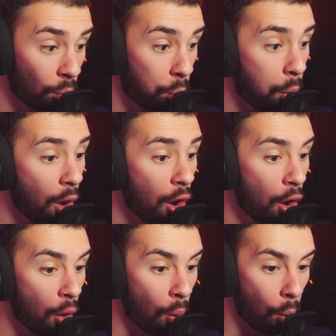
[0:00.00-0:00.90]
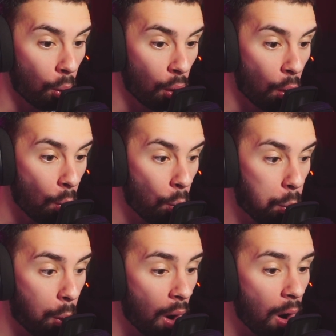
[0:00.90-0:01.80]
Whoa!
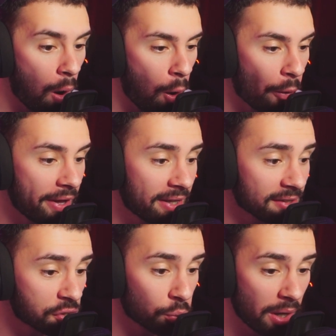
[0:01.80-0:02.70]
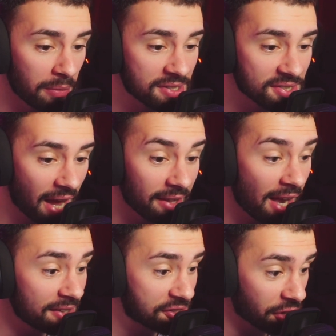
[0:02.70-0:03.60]
Whoa, he can swim inside
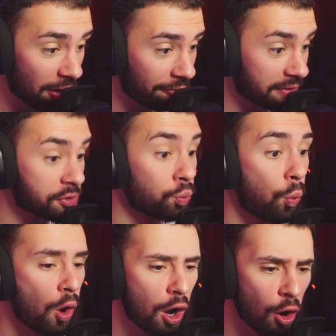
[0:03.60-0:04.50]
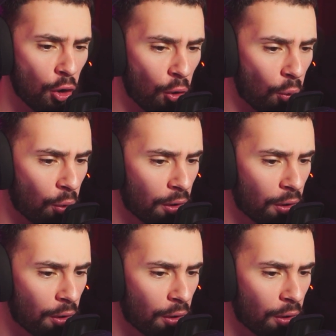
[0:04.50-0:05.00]
any surface. Whoa.